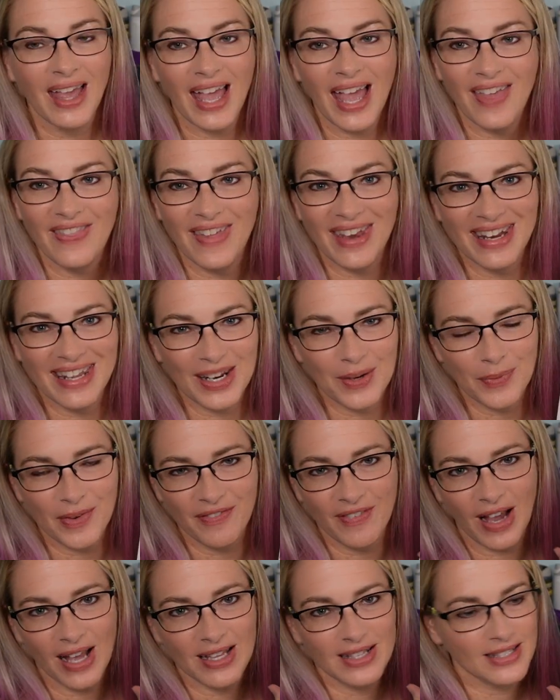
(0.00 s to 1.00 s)
And then again, we've
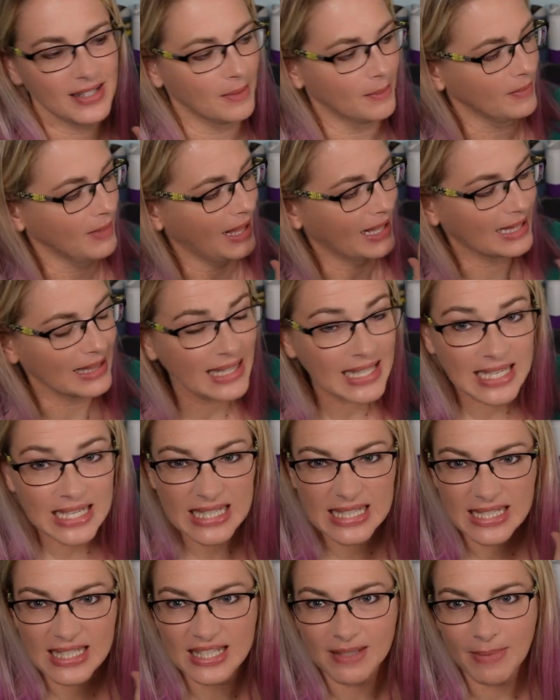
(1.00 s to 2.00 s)
got some like
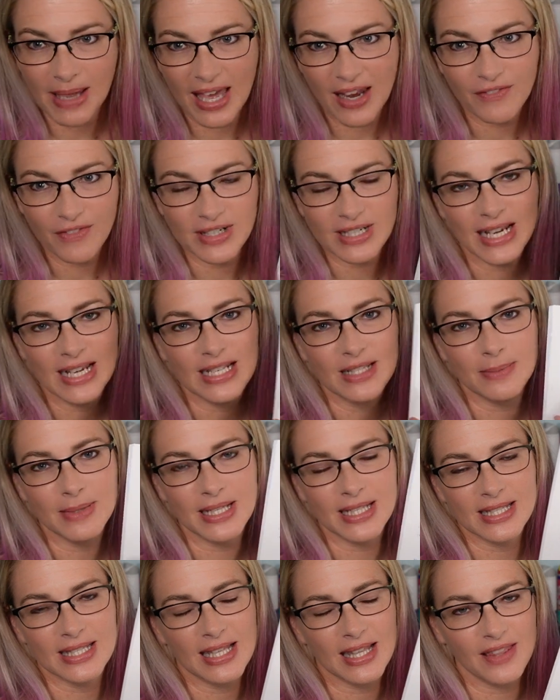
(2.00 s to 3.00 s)
links and some
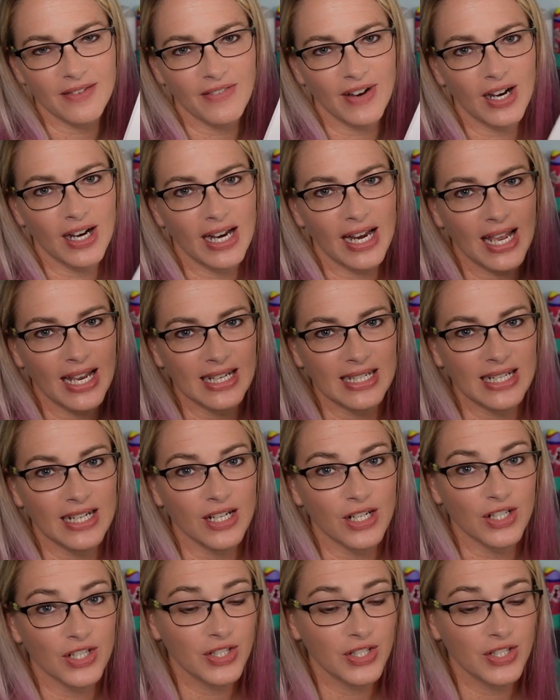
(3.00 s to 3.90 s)
advertisements at the very end here.